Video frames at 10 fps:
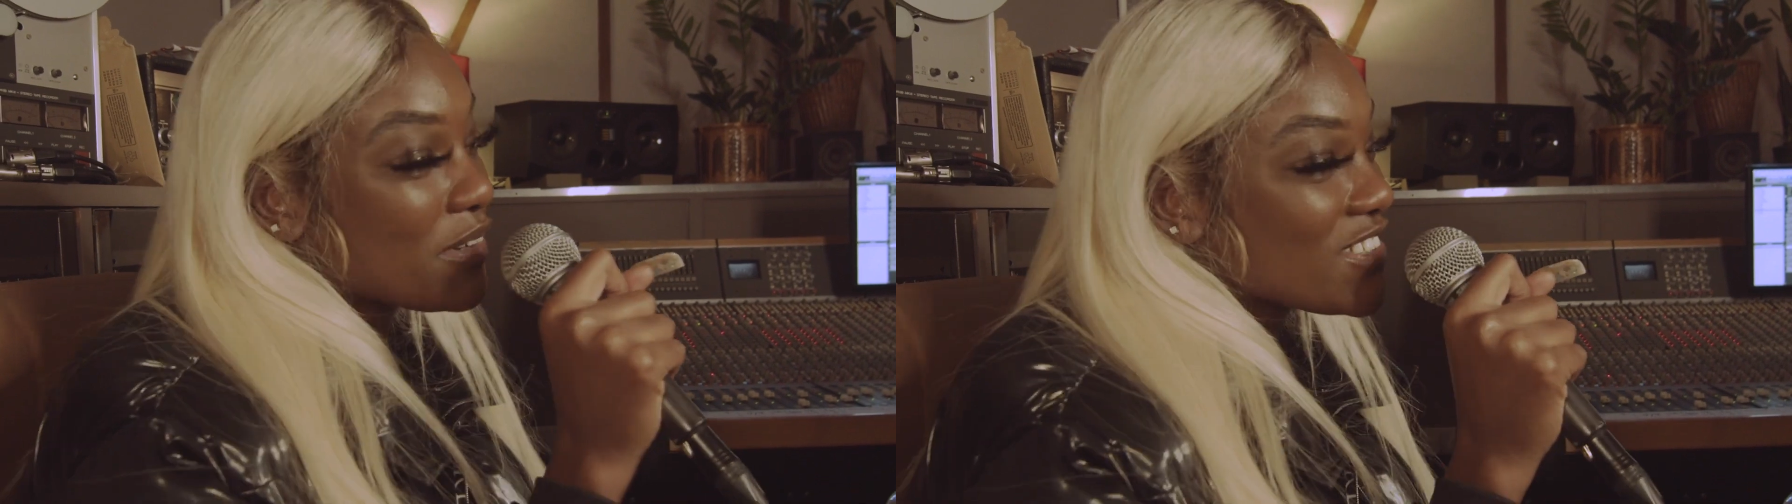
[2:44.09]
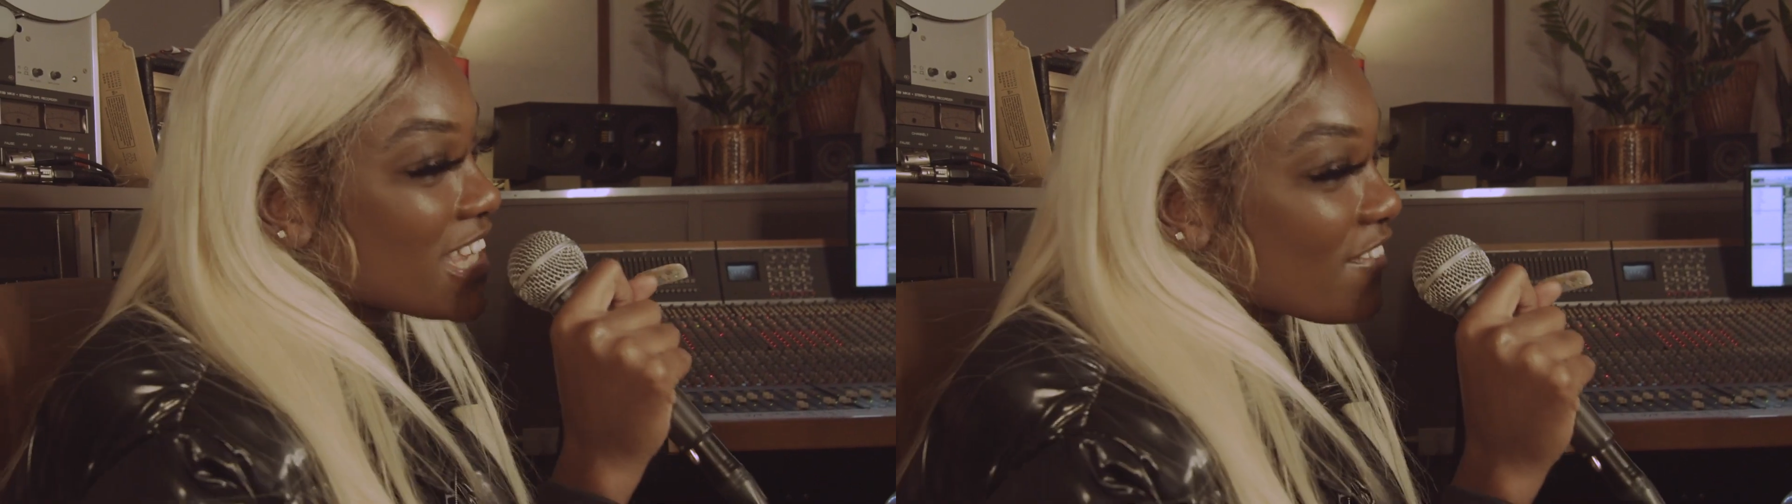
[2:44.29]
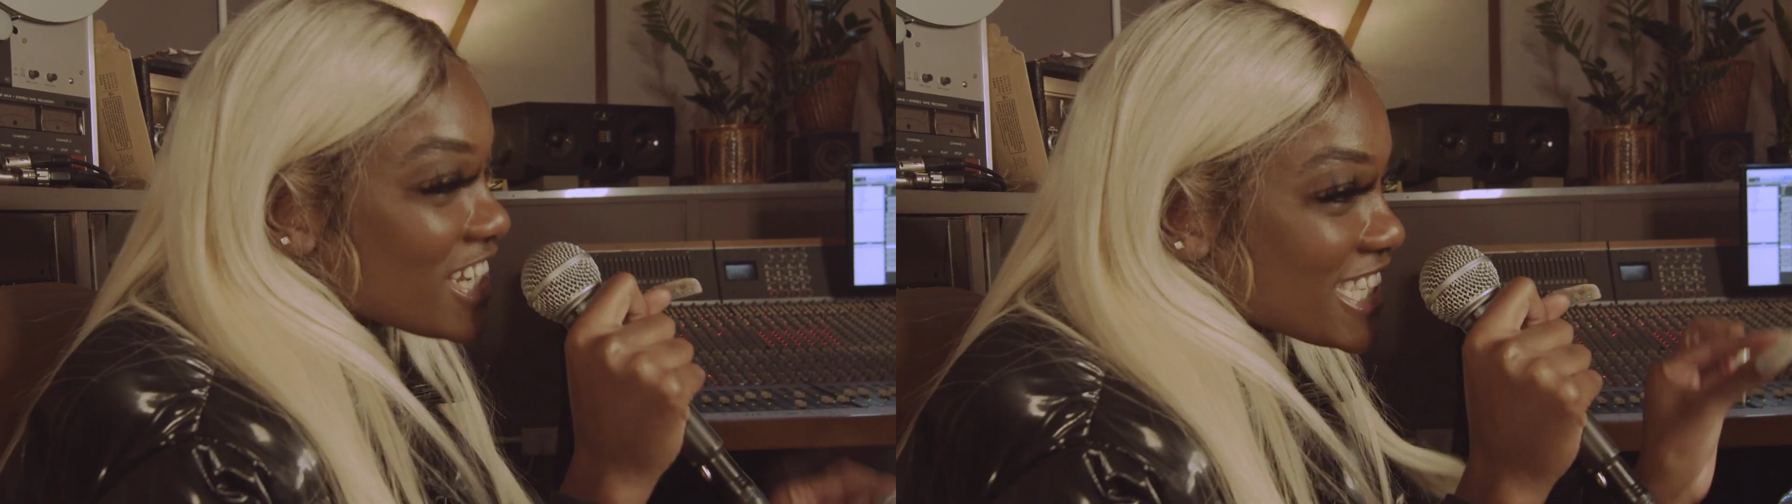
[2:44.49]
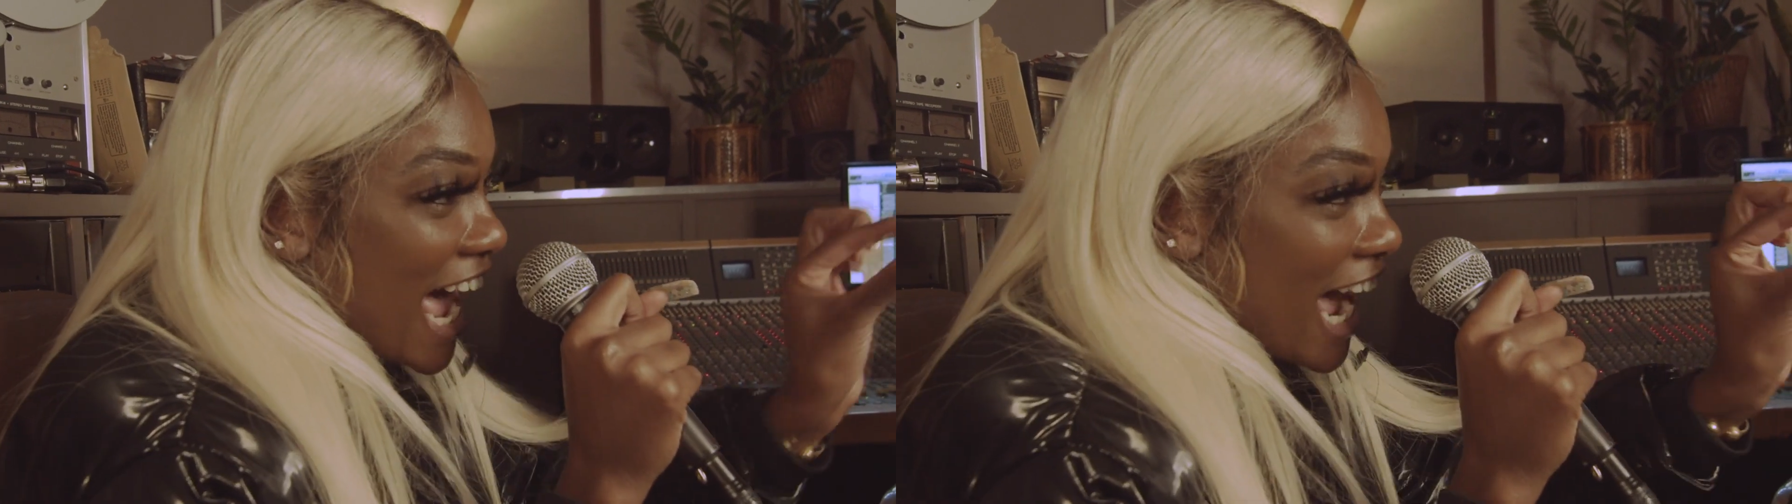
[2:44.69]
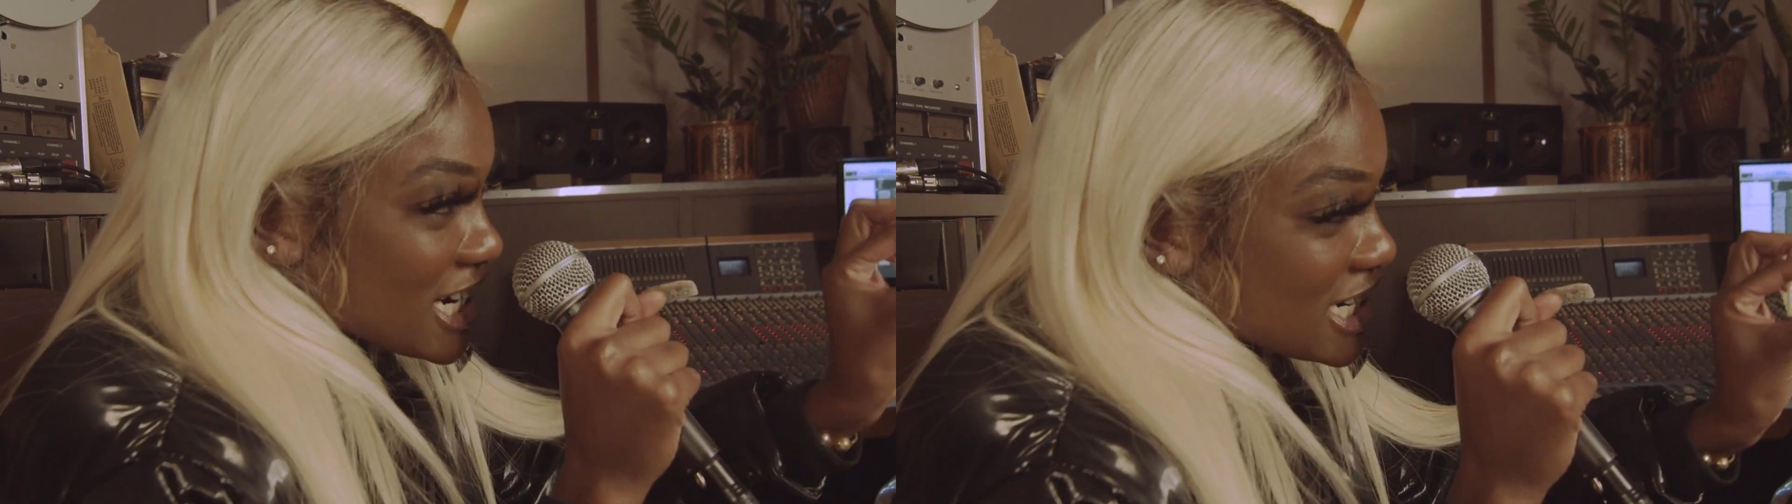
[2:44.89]
The River Severn is
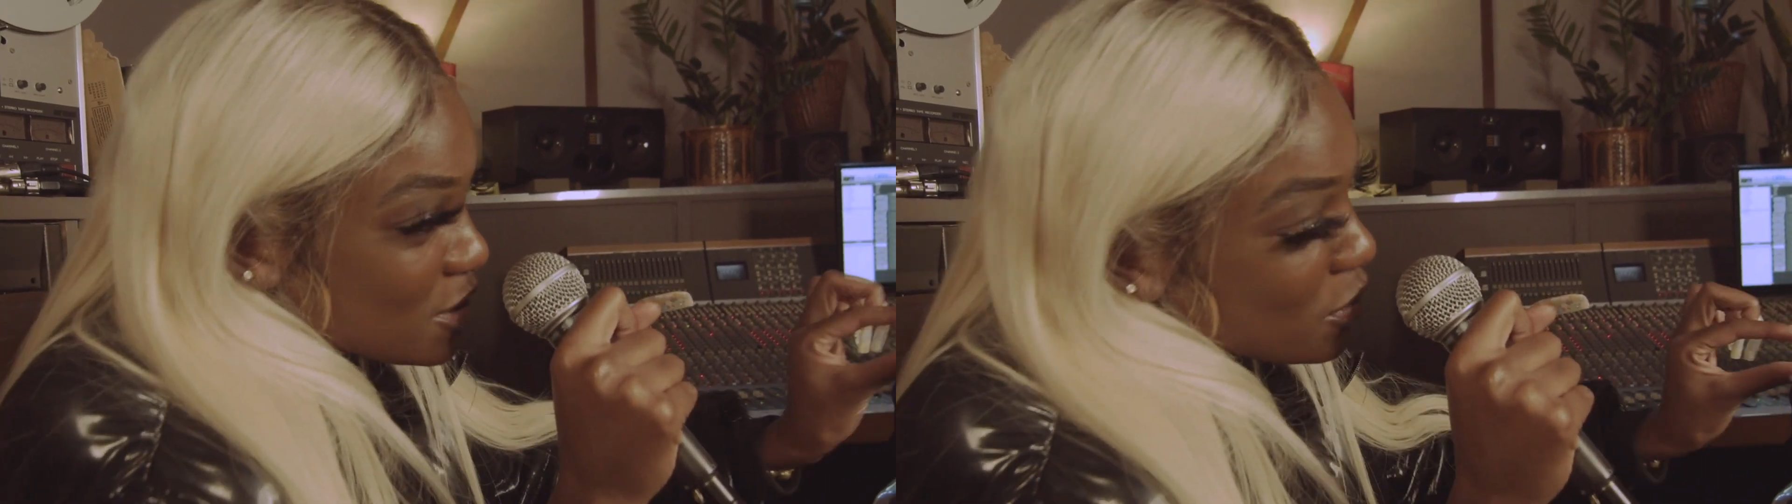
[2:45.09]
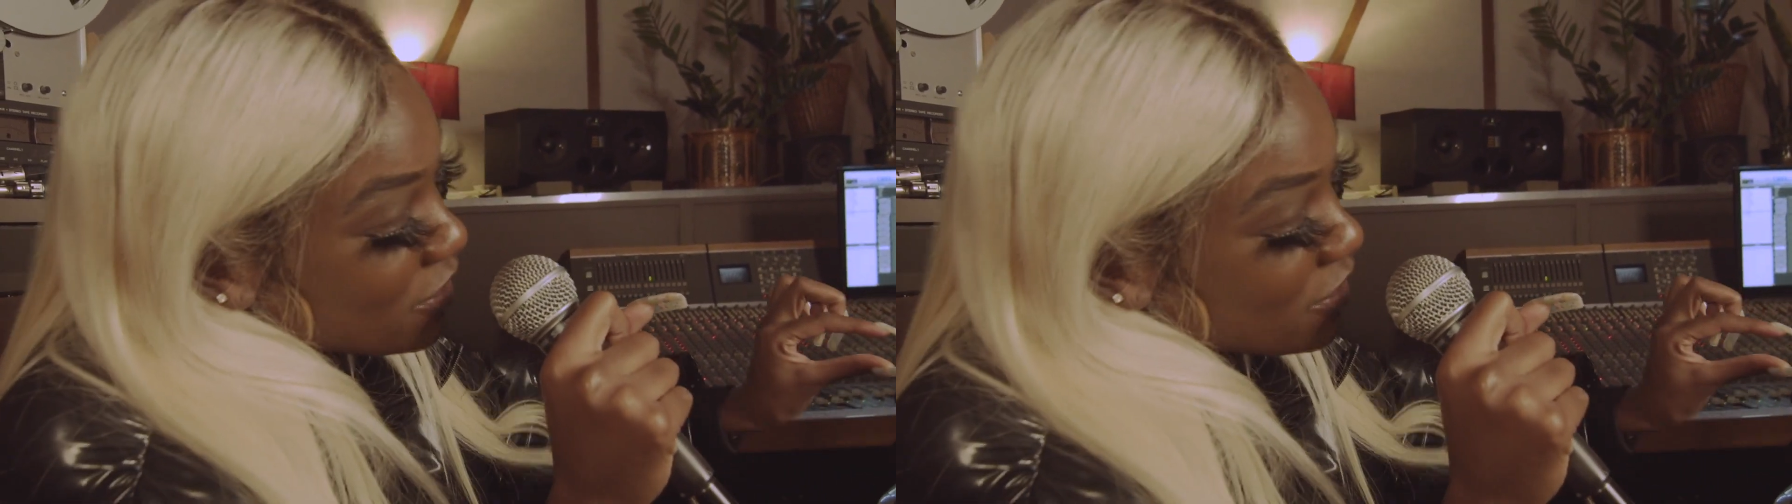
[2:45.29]
actually